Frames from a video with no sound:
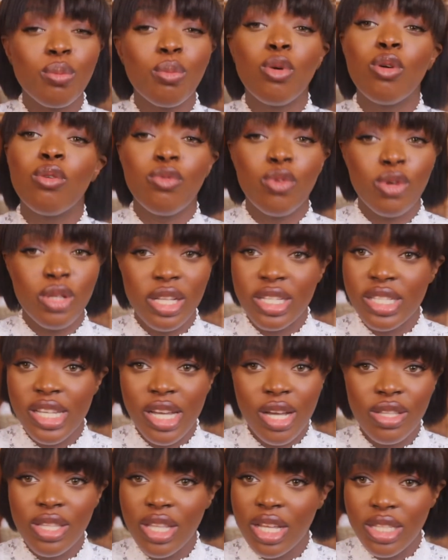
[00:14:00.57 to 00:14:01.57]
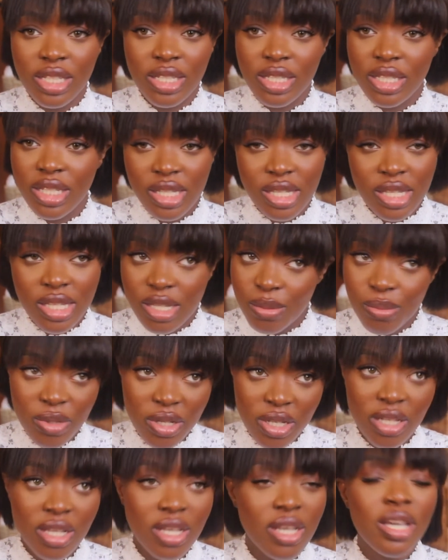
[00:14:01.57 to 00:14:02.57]
more volatile than it needs to
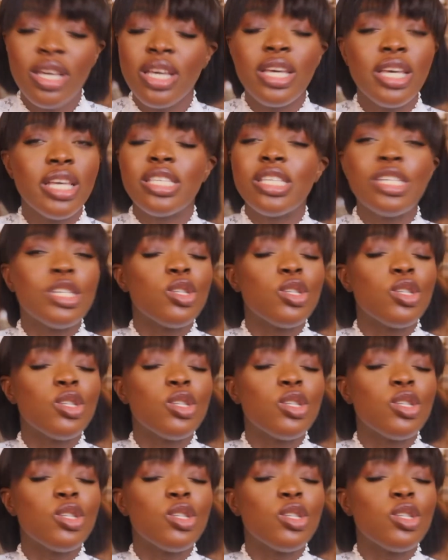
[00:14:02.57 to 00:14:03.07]
be. It is